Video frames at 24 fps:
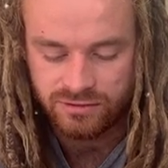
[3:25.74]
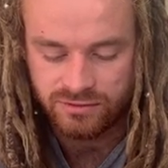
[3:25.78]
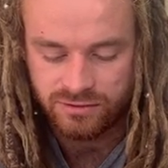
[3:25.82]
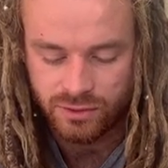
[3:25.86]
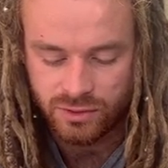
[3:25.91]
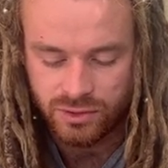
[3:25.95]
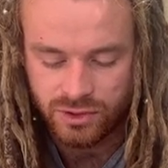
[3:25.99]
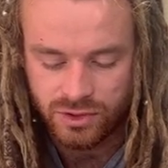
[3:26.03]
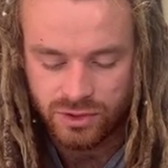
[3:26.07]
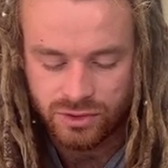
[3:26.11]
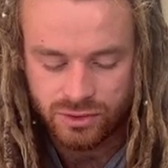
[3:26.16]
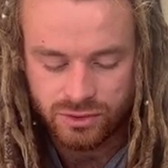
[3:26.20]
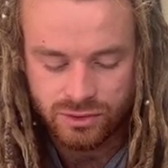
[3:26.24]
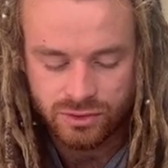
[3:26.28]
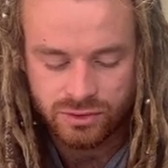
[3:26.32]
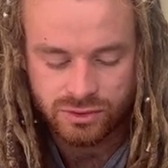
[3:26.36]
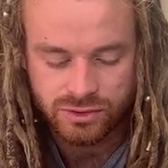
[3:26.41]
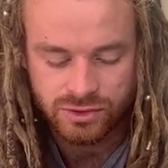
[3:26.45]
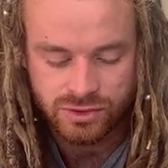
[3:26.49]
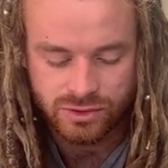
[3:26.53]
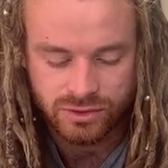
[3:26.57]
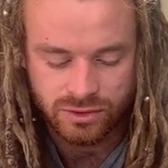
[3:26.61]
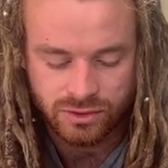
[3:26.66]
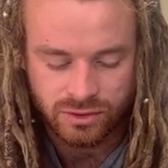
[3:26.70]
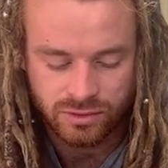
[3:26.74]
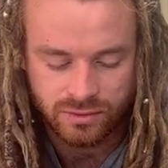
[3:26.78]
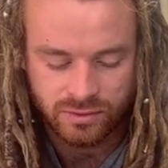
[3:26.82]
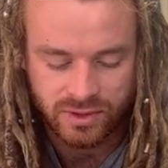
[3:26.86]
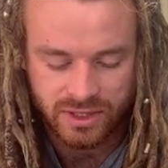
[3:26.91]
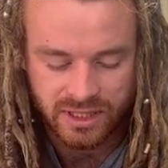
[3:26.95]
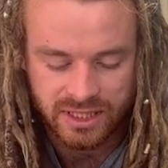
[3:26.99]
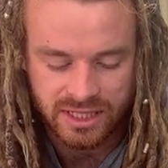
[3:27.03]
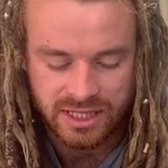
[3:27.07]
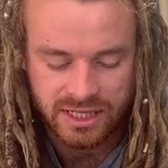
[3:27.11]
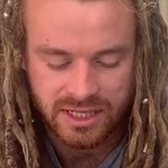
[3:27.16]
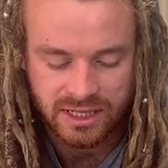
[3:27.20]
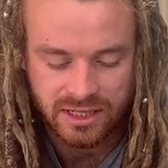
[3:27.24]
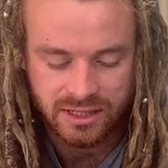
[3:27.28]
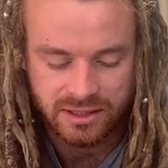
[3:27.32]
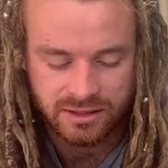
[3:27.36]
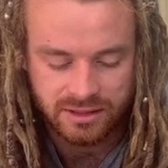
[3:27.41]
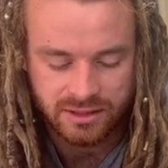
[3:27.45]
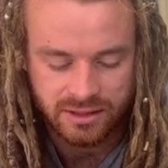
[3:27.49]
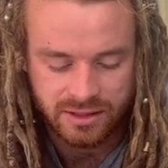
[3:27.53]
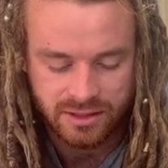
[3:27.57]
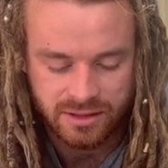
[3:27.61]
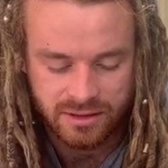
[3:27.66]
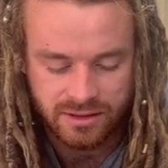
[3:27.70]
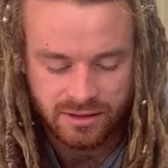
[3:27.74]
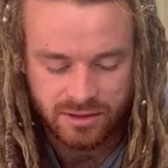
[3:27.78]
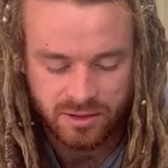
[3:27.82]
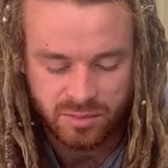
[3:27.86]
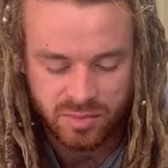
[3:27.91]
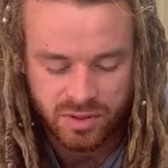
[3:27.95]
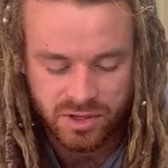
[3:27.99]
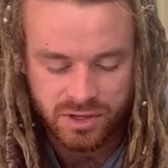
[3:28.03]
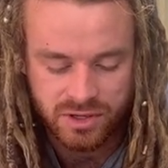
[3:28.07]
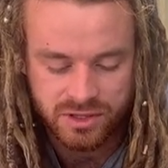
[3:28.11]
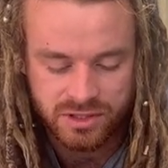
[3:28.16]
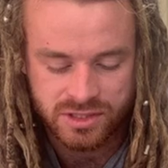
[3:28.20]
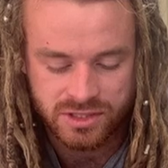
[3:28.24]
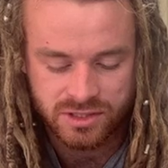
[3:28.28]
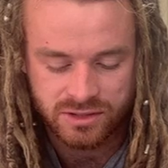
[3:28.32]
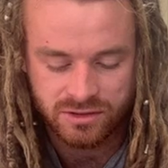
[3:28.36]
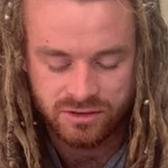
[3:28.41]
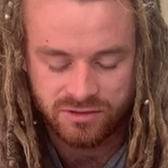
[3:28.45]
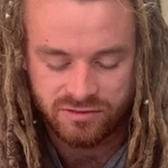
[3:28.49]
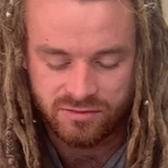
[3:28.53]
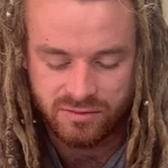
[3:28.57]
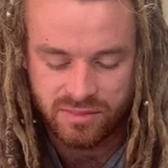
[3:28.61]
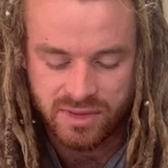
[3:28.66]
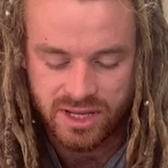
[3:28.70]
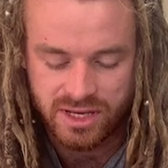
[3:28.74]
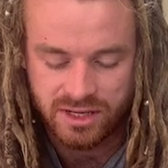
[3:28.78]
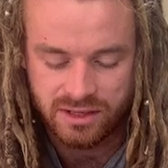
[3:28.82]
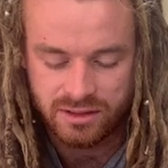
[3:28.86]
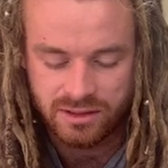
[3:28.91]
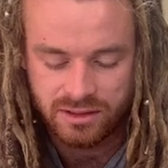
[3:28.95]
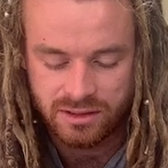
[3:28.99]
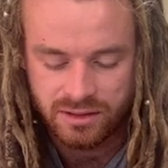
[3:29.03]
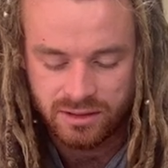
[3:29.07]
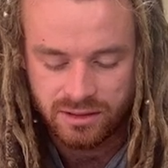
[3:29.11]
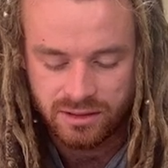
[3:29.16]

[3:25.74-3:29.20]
for you do not regard the person of men.